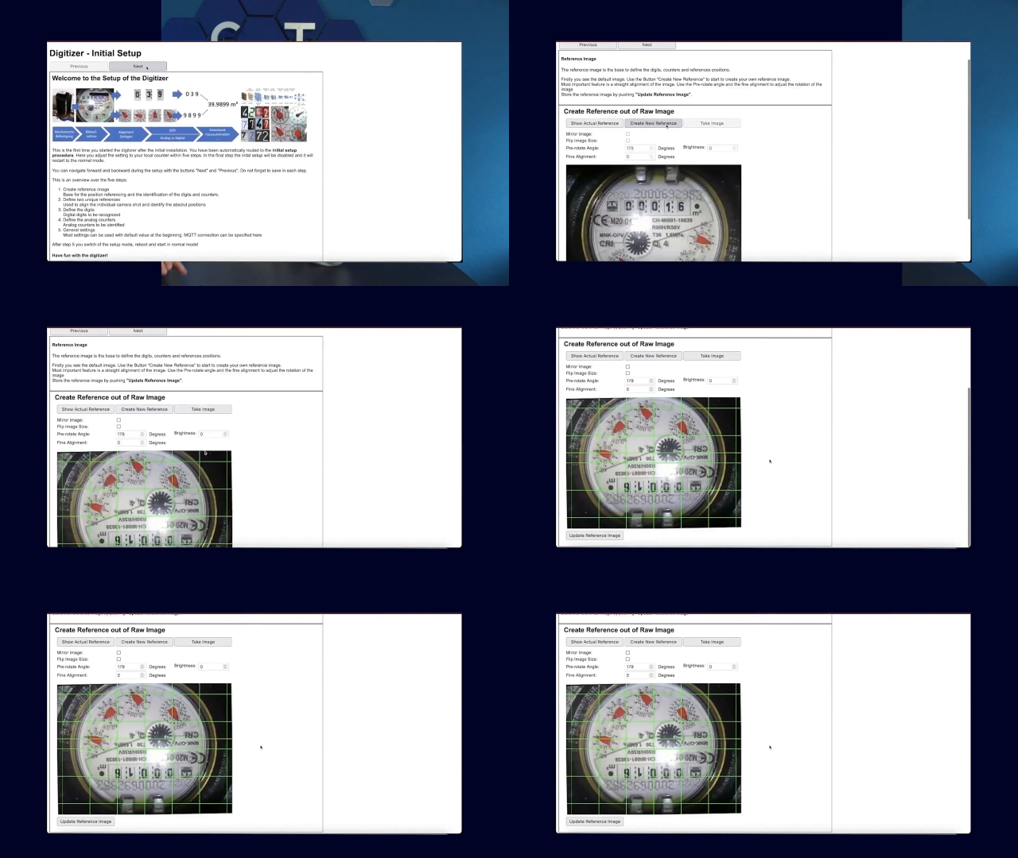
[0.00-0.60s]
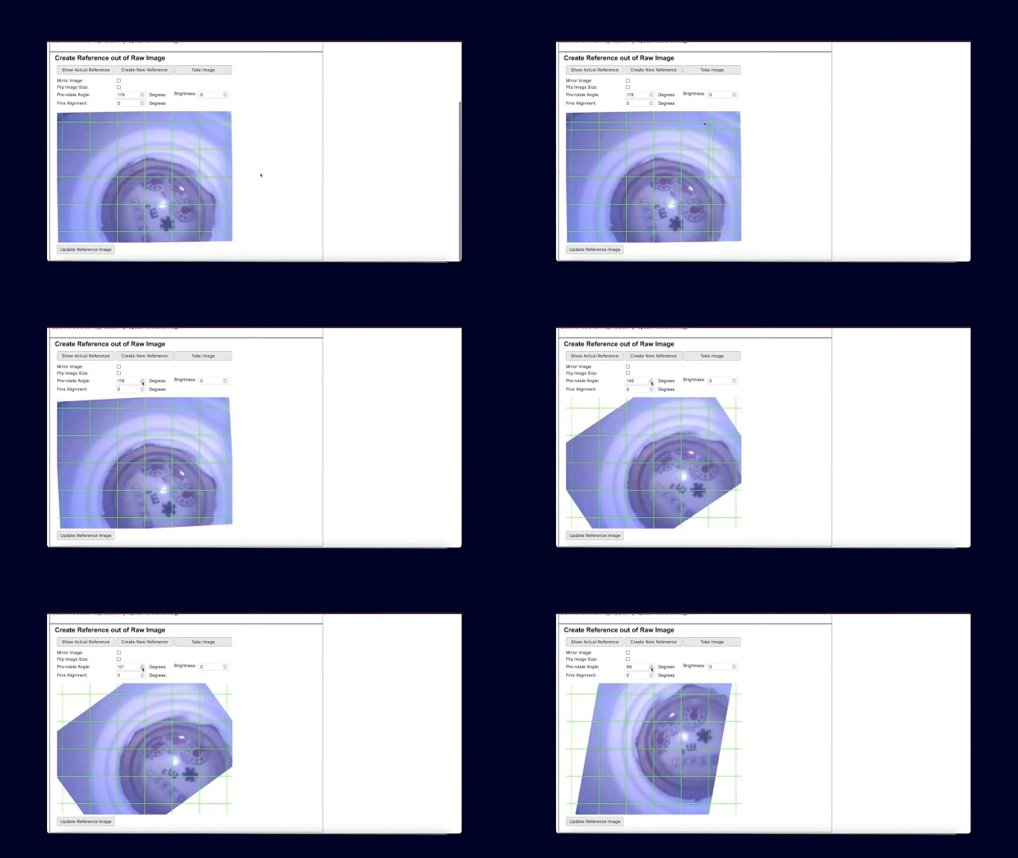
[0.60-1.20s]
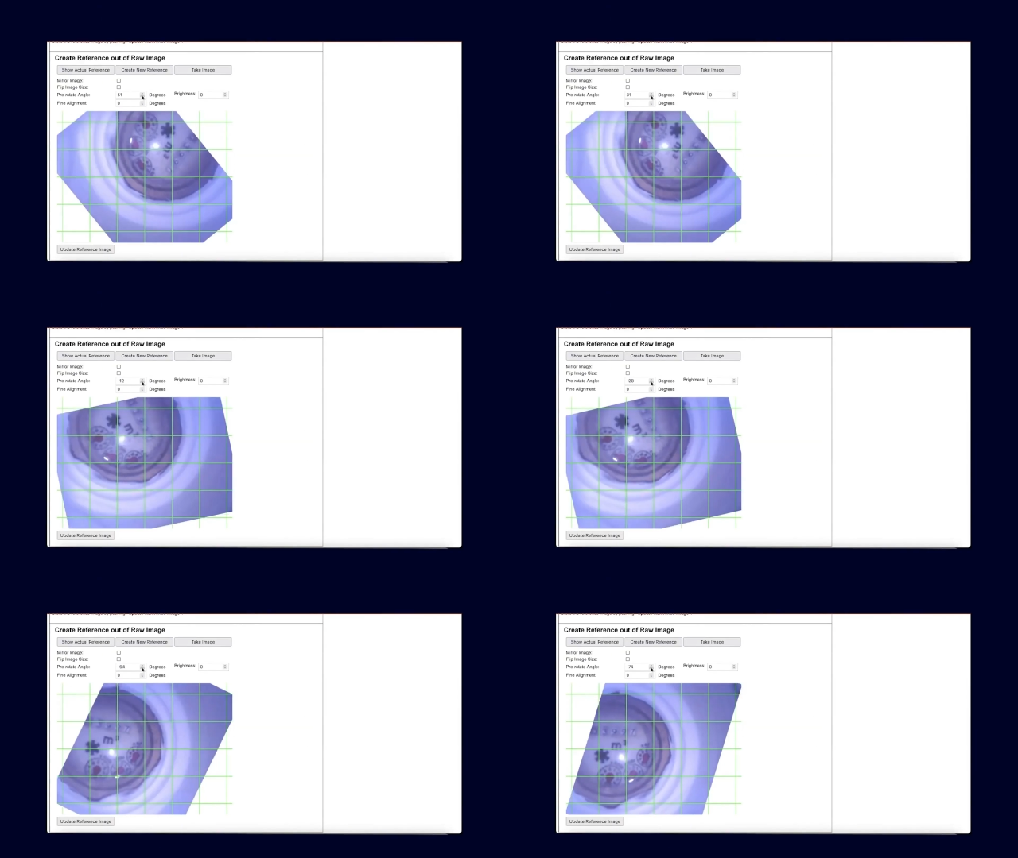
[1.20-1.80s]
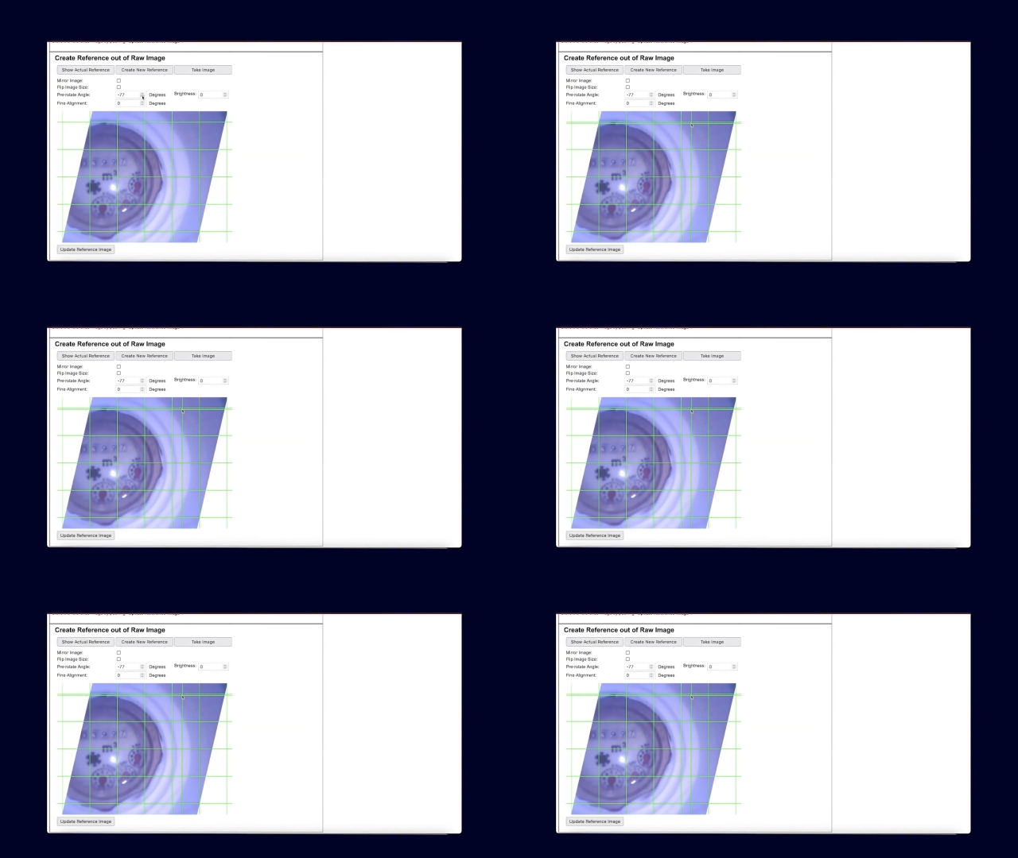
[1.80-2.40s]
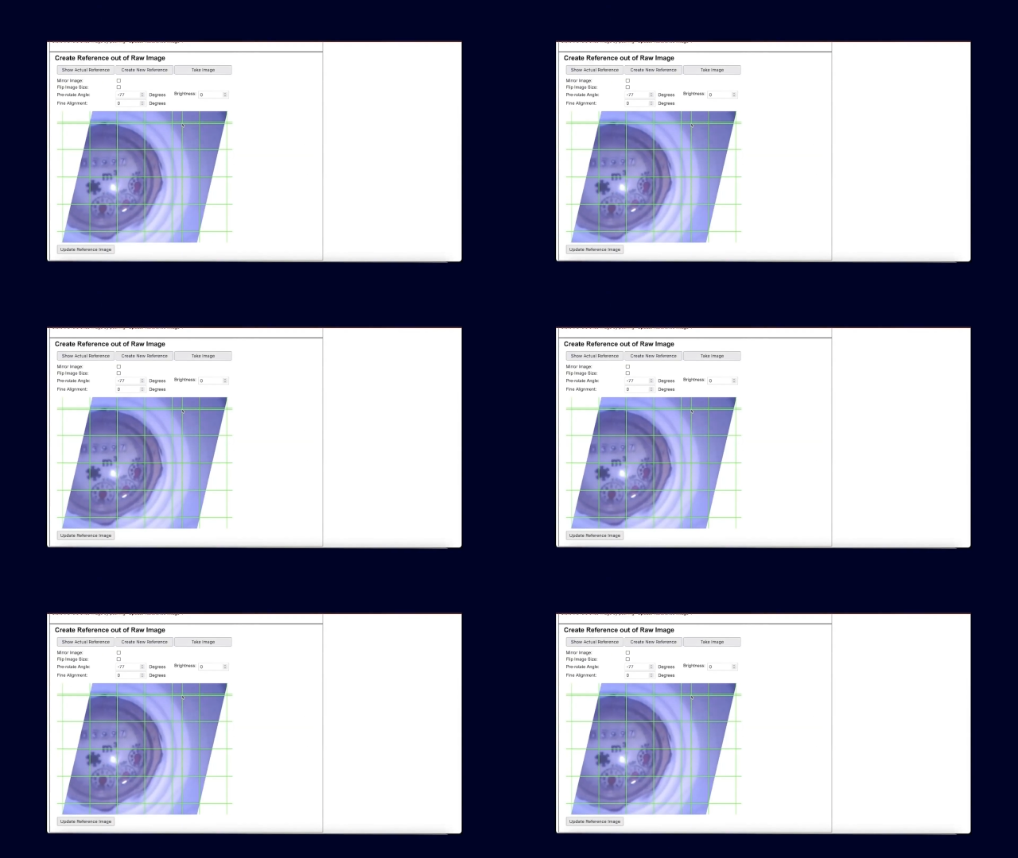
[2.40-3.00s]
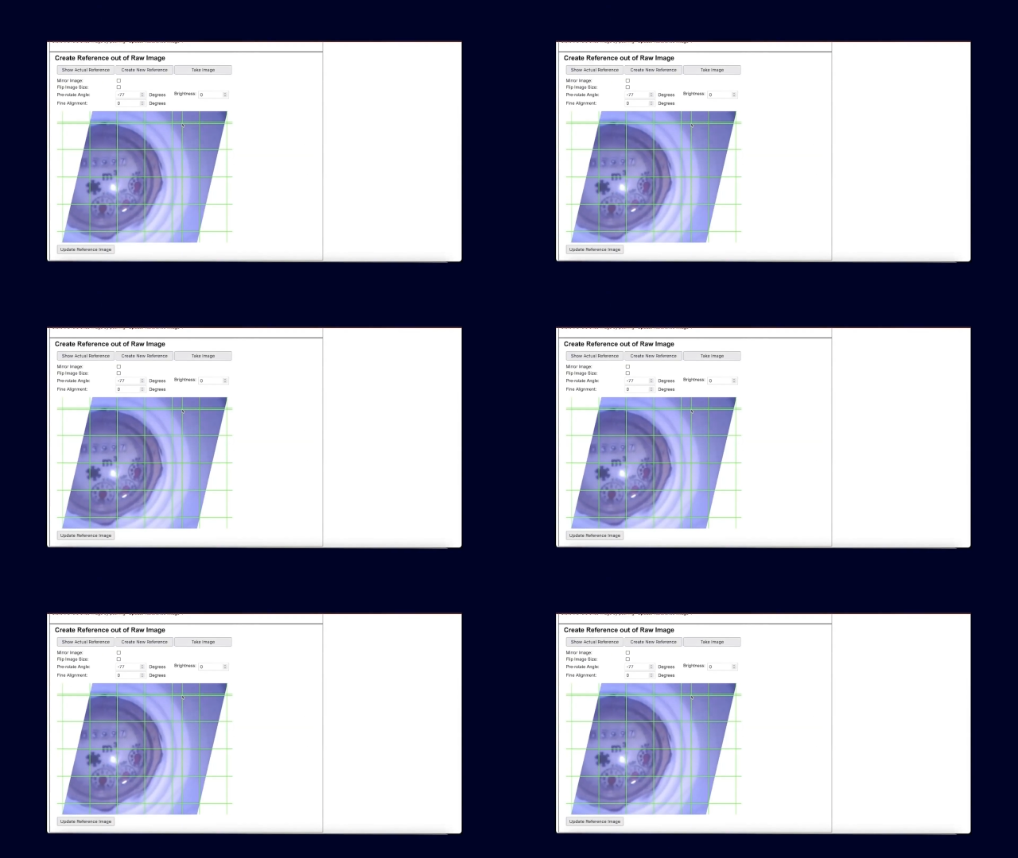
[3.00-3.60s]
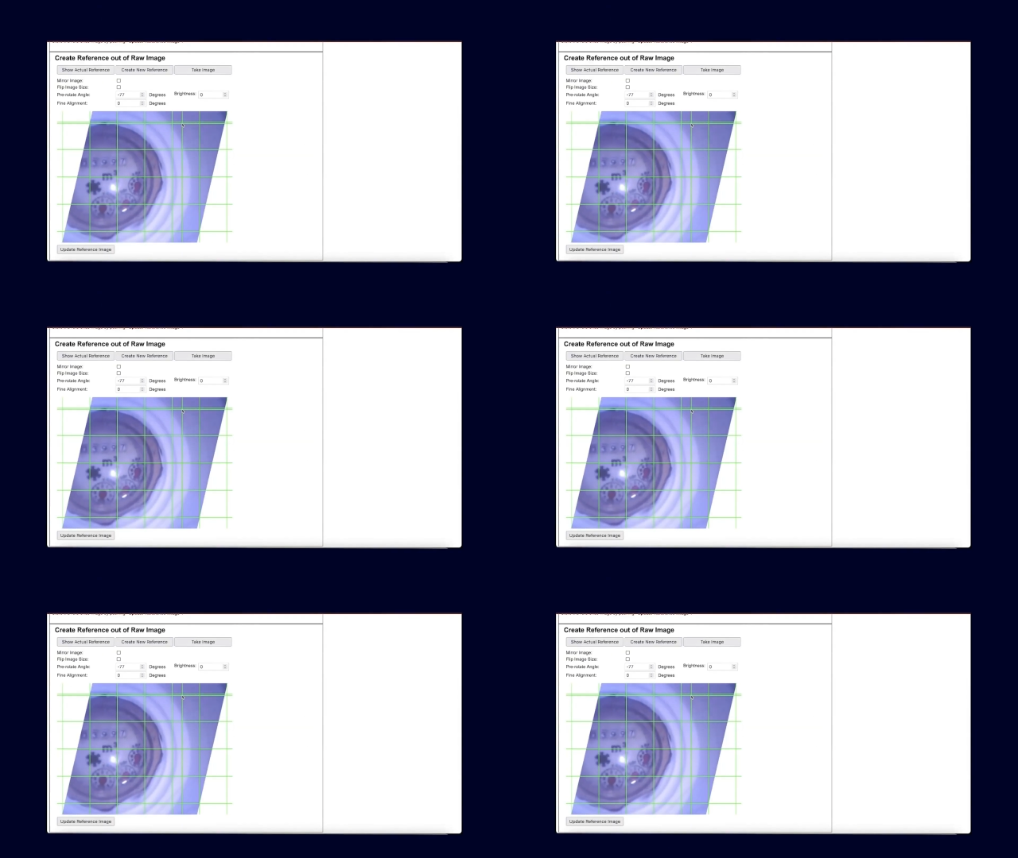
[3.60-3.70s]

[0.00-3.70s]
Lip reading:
No face is visible, so there are no lips to read.